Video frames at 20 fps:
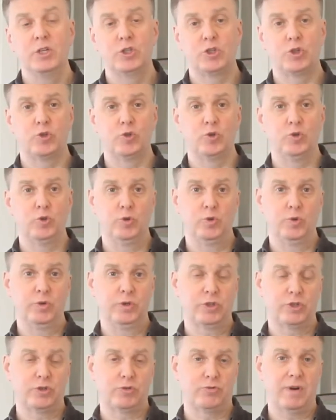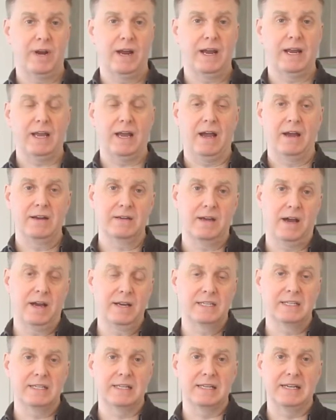to track and
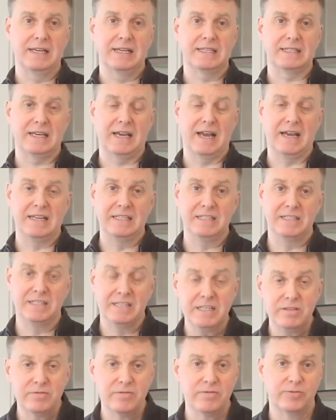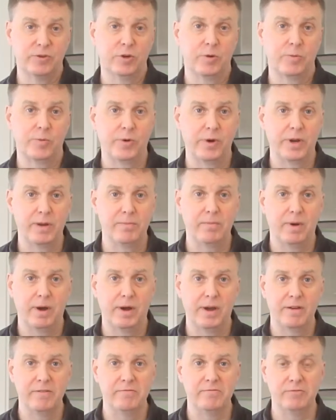isolate and de-reverberate
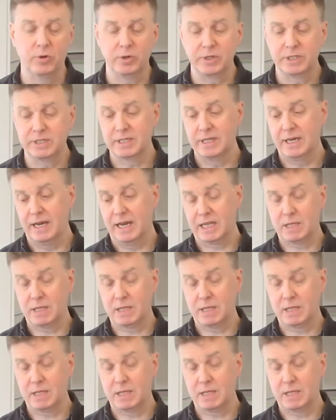my voice.